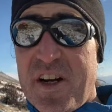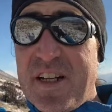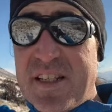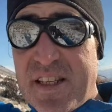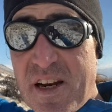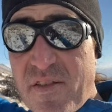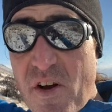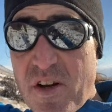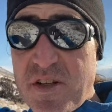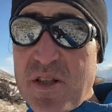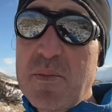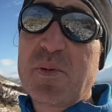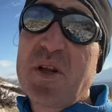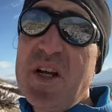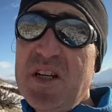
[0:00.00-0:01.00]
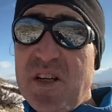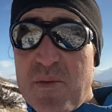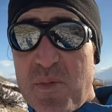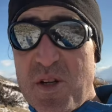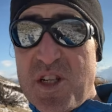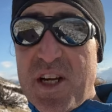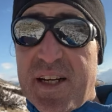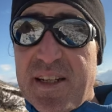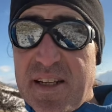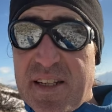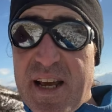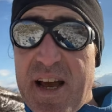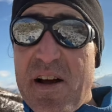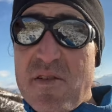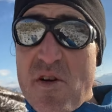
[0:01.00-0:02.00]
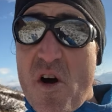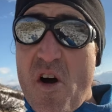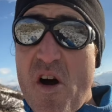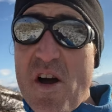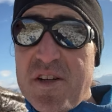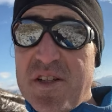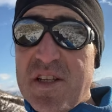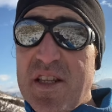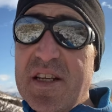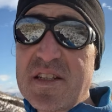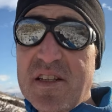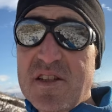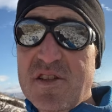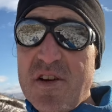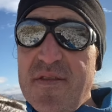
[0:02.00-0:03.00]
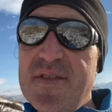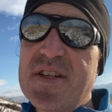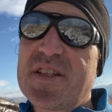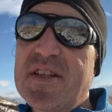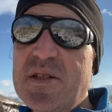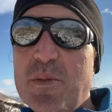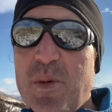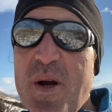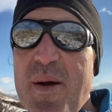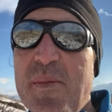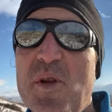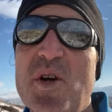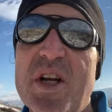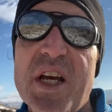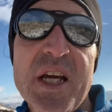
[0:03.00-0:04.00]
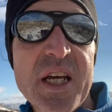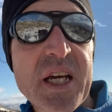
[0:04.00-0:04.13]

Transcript: Instead of onto the plane, you can project down onto this surface, this paraboloid,